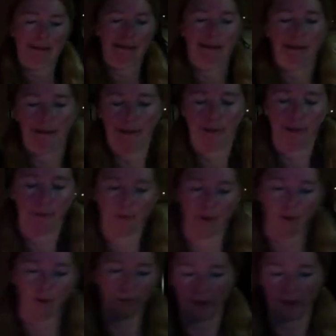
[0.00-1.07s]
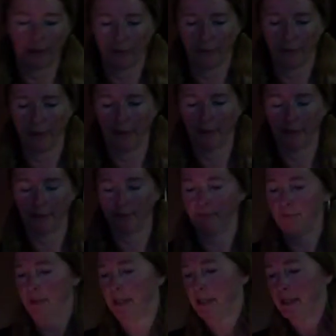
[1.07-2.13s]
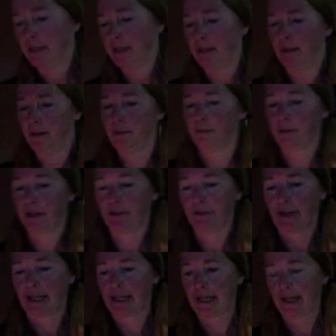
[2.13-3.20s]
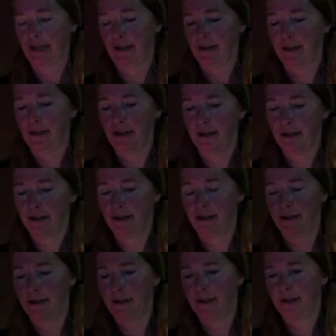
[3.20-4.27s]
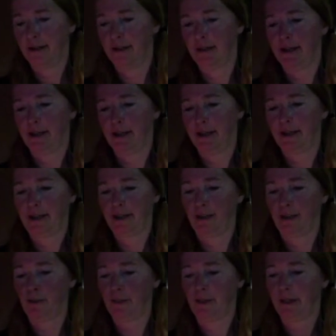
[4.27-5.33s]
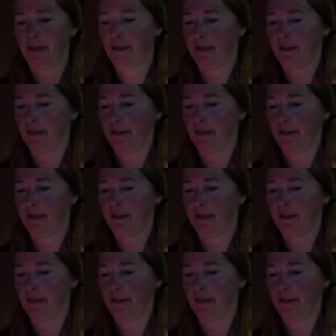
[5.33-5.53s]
I don't even know if I can find it. But if I can, it'll be